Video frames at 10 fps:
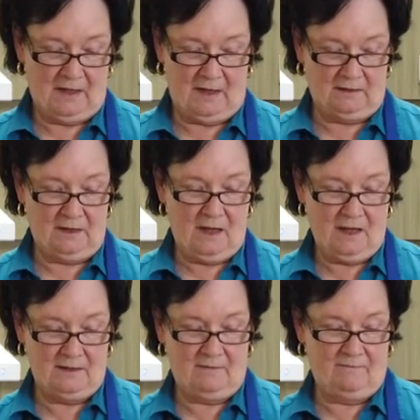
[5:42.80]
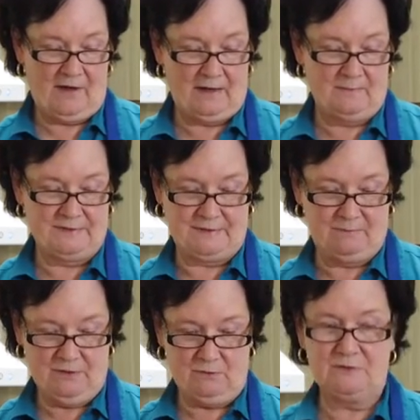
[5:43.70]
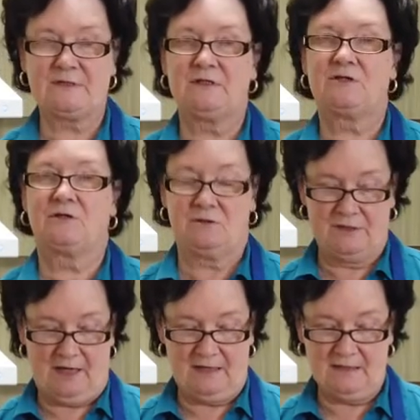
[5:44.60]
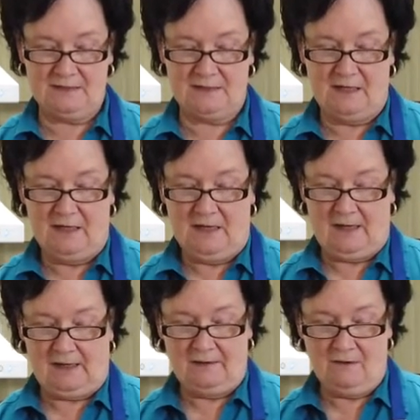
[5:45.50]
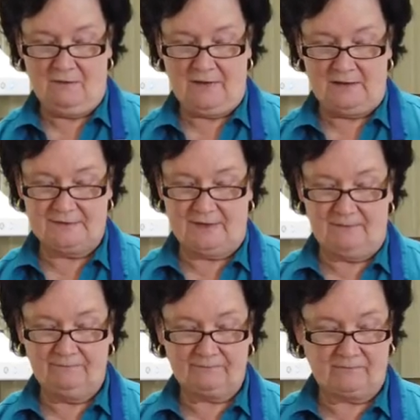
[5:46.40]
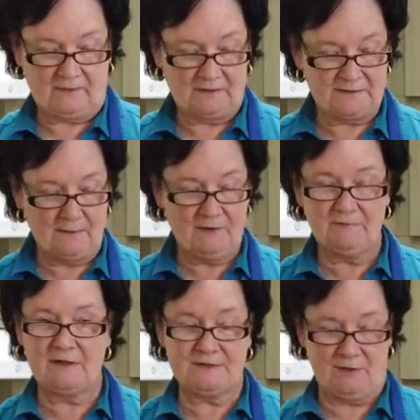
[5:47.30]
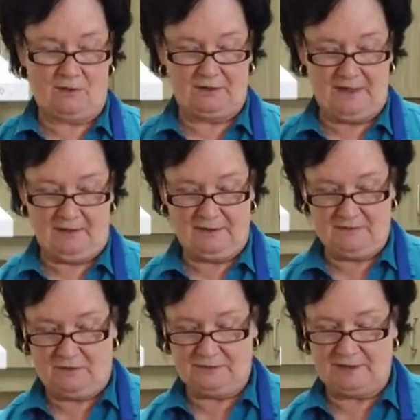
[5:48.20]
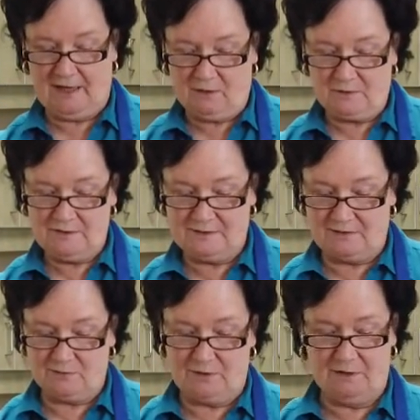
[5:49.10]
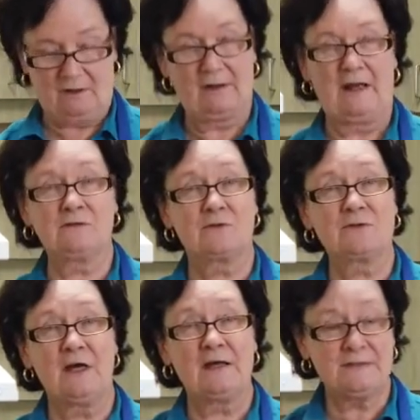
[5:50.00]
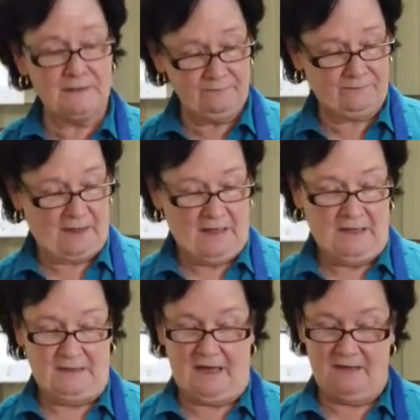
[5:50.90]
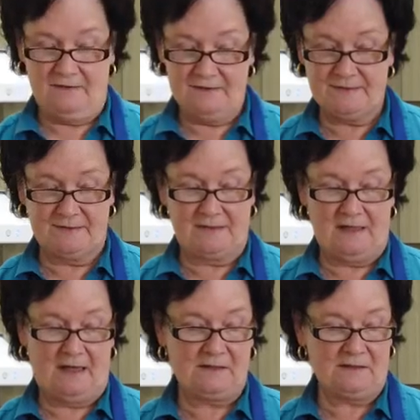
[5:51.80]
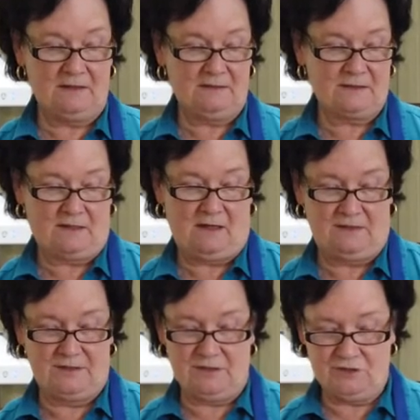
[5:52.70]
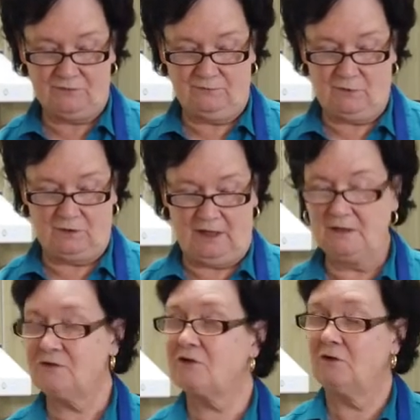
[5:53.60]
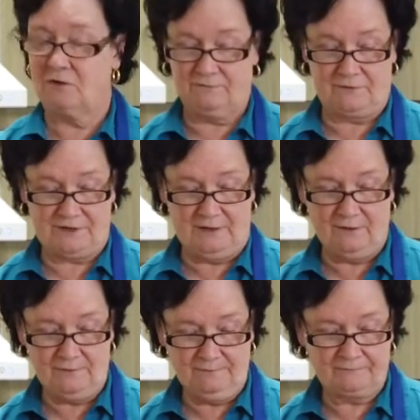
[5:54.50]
a lot of vitamins and minerals into your diet. And I know that some of us are counting those calories as we are exercising, and this is an excellent dish for lunch or for dinner.